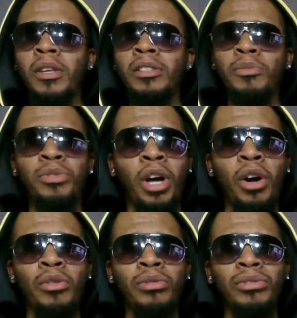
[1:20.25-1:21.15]
Some
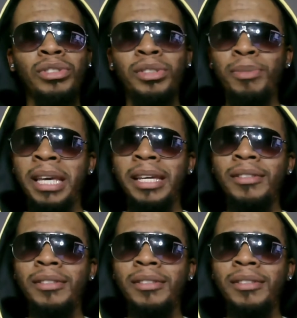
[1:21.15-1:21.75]
songs, some hits.